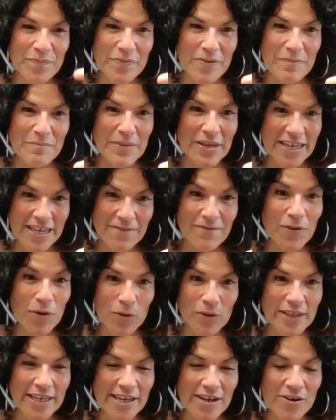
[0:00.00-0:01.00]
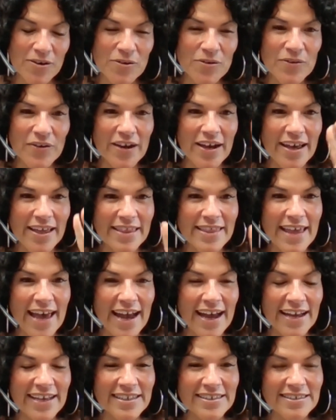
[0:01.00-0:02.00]
mini folio
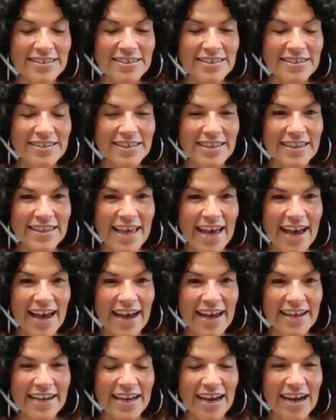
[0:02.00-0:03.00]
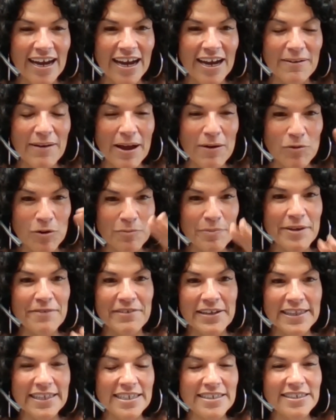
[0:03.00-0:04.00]
that I will be
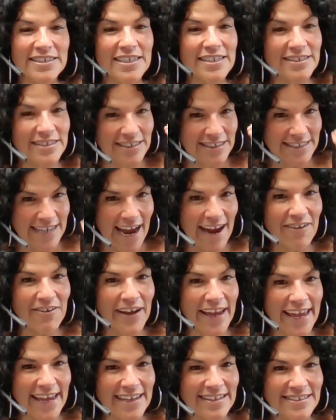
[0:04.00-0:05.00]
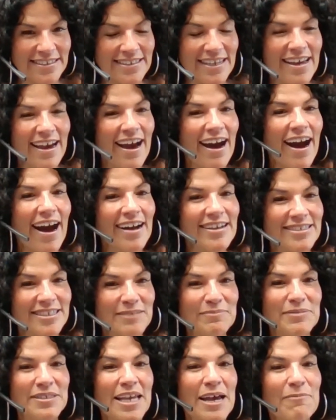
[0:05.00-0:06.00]
releasing Style 8 on
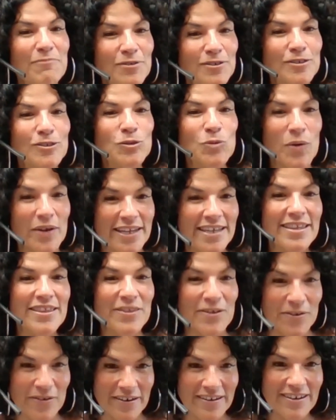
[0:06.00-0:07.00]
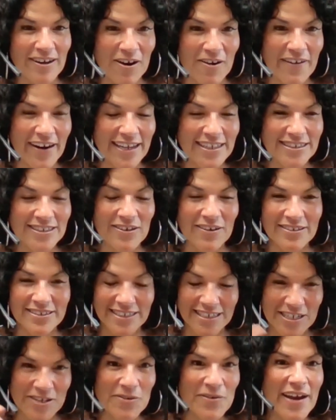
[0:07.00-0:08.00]
September 23rd. All right, so I'll
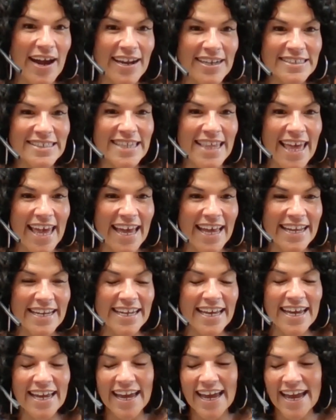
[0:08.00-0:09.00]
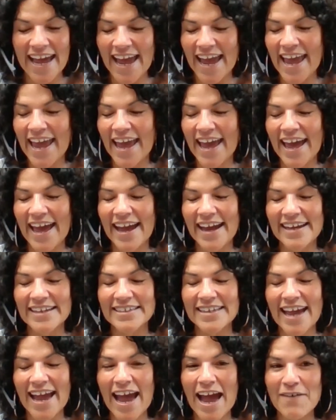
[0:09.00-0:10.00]
see you guys then,
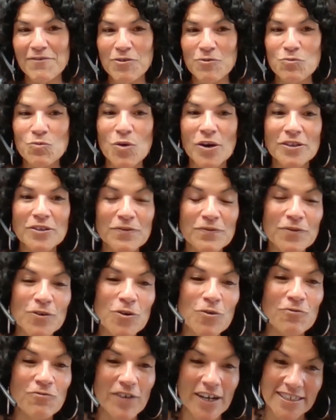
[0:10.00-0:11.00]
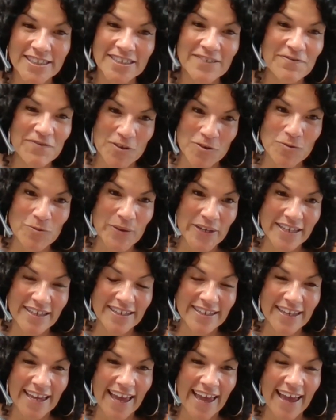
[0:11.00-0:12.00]
and have a wonderful rest of your
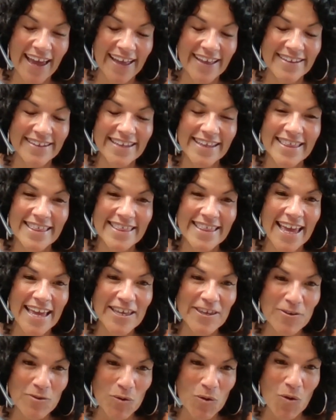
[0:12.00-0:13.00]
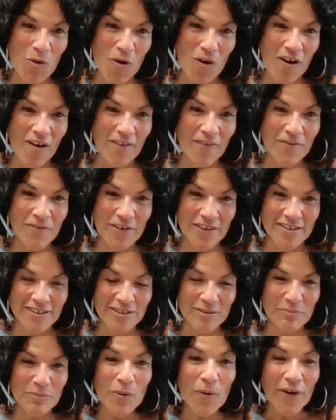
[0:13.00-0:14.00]
week. And thank you all for the
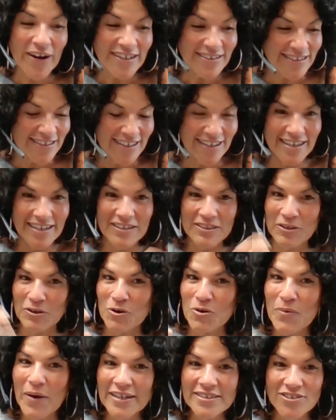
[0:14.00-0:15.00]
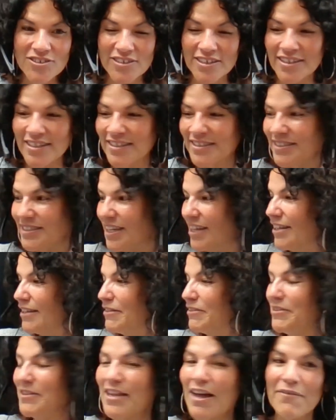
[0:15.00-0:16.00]
support, the questions,
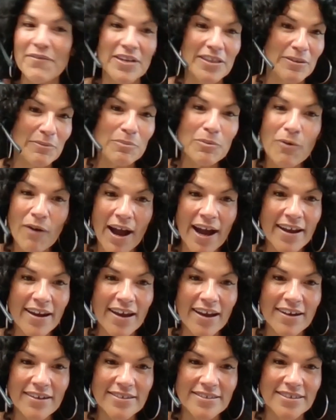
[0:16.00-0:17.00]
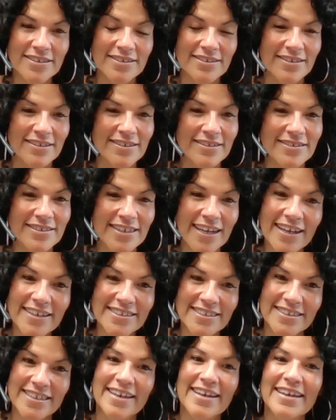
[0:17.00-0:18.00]
loving the products.
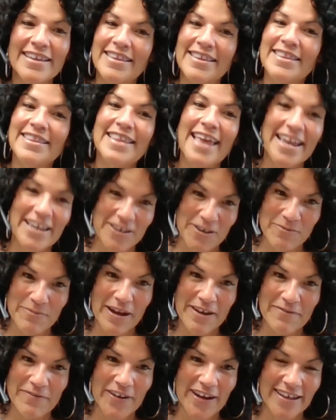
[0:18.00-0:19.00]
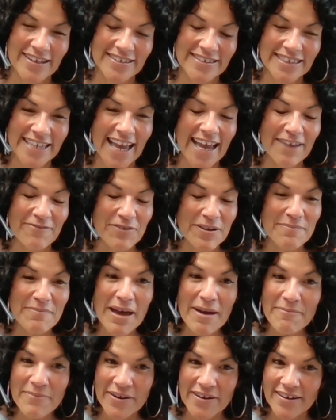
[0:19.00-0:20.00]
Just thank you, my friends. And
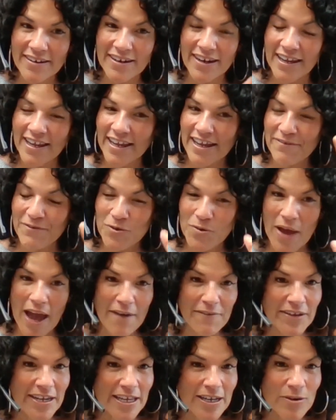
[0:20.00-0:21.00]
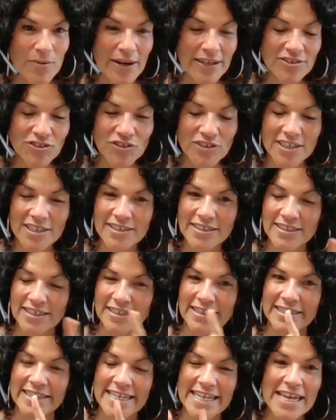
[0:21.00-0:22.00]
remember, if you have any questions,
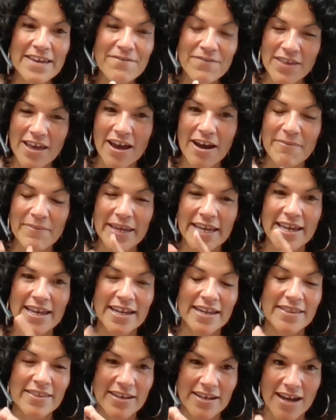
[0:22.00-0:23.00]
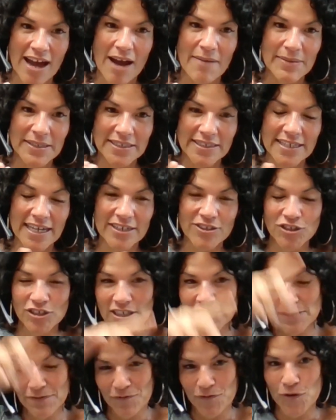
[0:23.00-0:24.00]
leave them in the comment
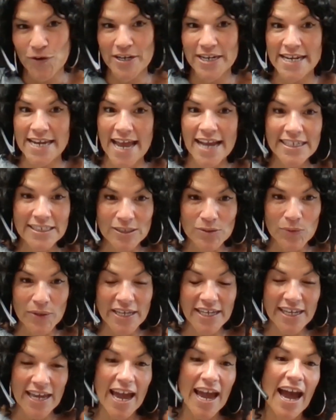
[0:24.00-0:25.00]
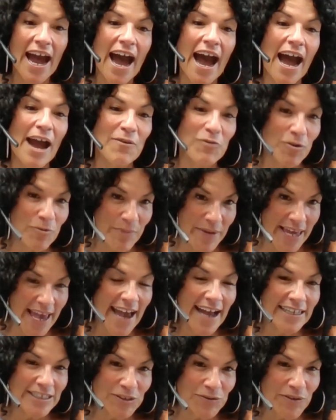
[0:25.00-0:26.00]
section for next week. I will be
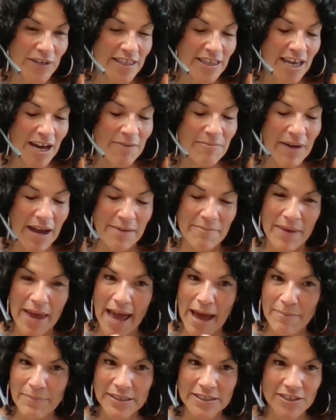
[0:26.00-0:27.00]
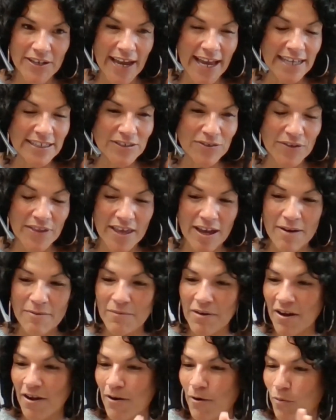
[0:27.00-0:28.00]
answering them. I'm happy to answer
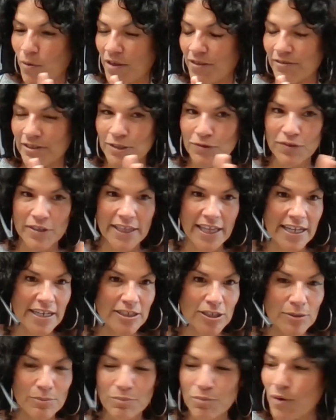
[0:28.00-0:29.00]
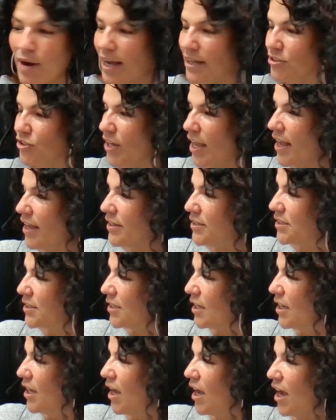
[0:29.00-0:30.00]
them, whether it's related to projects,
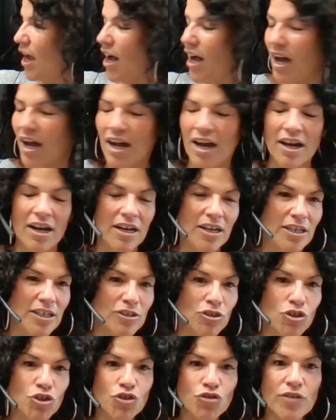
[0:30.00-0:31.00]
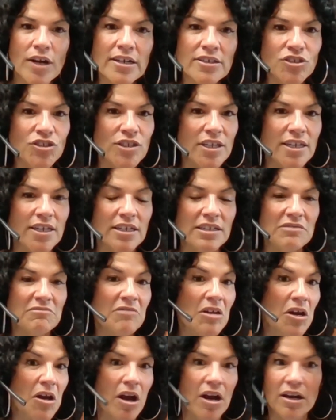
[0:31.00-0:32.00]
construction,
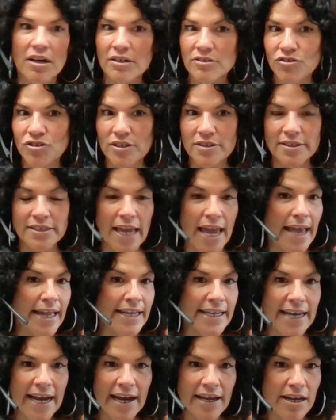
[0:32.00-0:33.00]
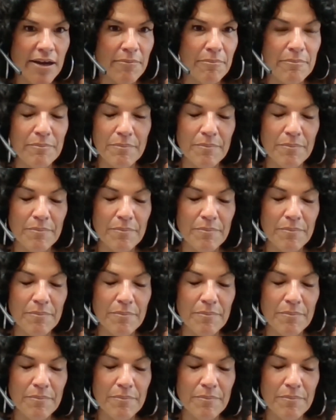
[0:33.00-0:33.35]
just any kind of